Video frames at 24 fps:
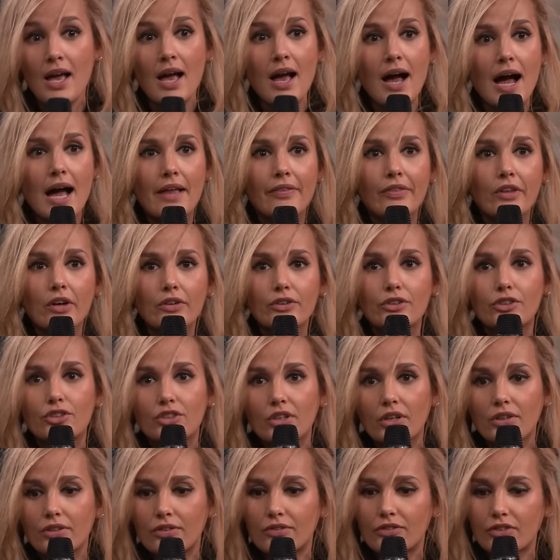and not
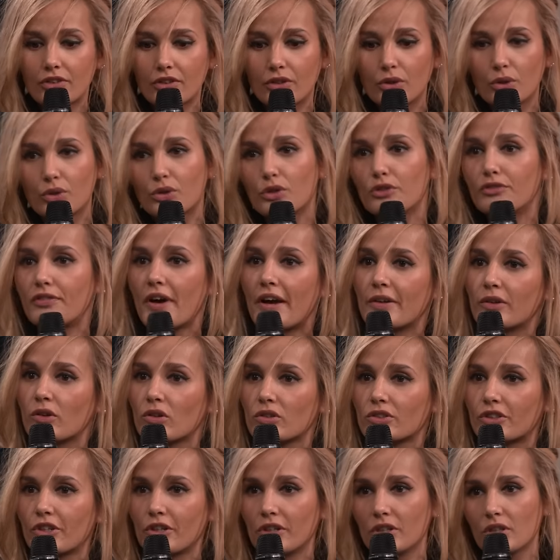just you know the final
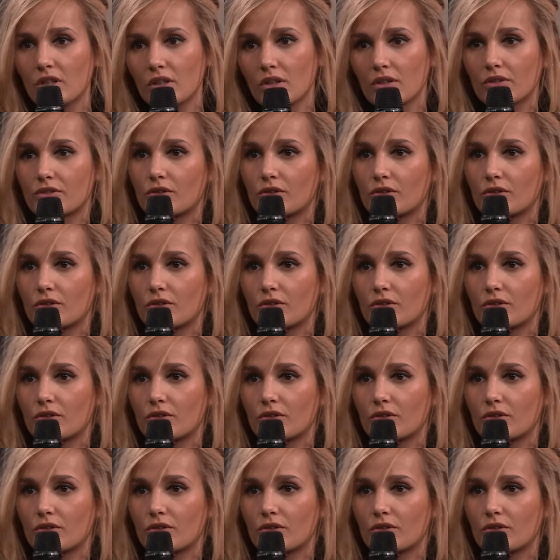girl or,